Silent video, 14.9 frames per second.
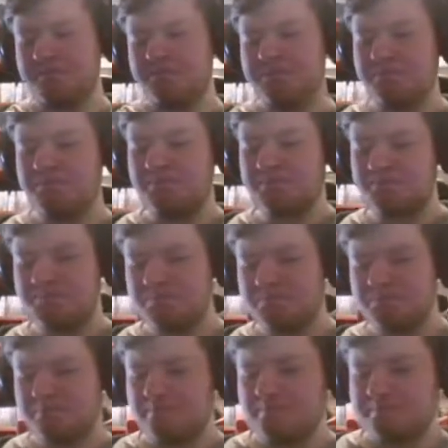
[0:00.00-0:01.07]
and
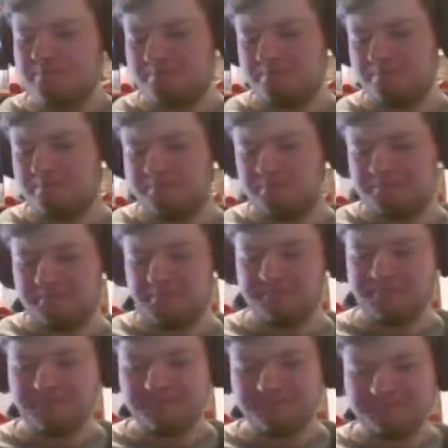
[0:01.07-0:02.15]
when
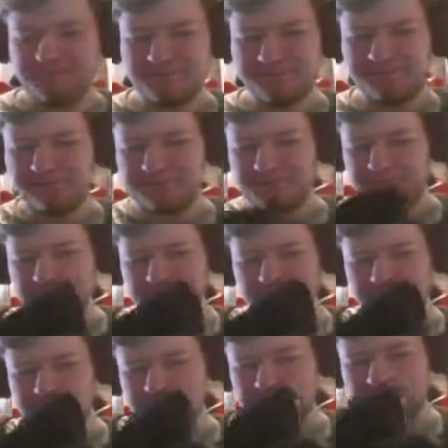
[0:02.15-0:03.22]
you're
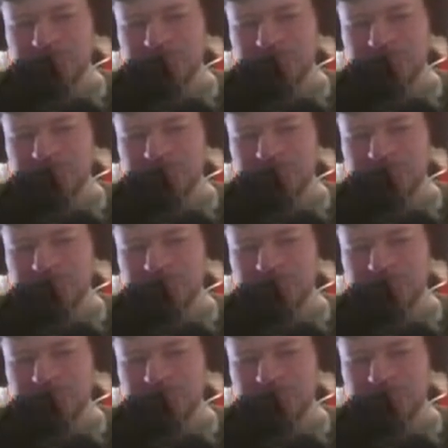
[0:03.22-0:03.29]
already